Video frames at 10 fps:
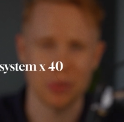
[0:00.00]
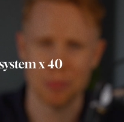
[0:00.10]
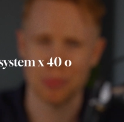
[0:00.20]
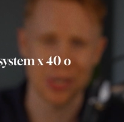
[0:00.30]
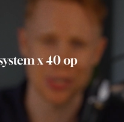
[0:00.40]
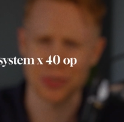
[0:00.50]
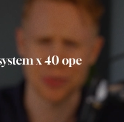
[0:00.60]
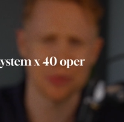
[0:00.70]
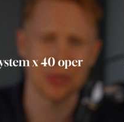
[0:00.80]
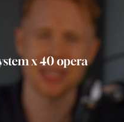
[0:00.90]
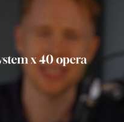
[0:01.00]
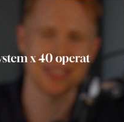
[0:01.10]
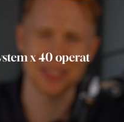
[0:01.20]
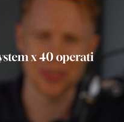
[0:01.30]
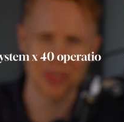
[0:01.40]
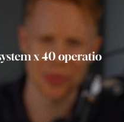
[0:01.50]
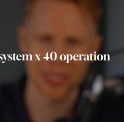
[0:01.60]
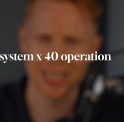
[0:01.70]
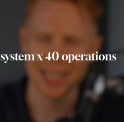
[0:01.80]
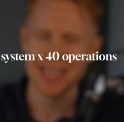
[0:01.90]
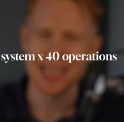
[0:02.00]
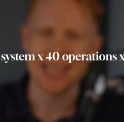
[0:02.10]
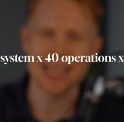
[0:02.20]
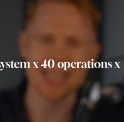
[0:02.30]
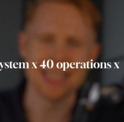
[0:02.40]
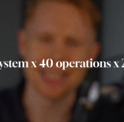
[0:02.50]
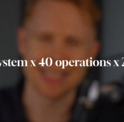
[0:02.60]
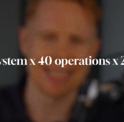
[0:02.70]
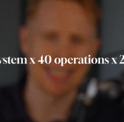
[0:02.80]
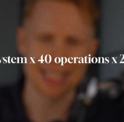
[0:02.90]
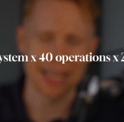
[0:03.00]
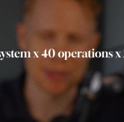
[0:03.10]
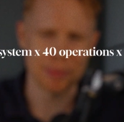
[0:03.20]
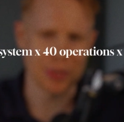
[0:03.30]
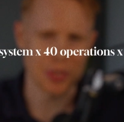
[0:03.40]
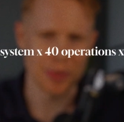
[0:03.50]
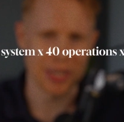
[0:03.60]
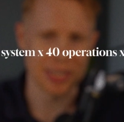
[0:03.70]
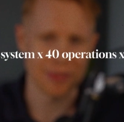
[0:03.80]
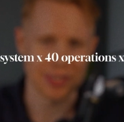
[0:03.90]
operations or 40 things that you're doing. Each thing saves about 2 minutes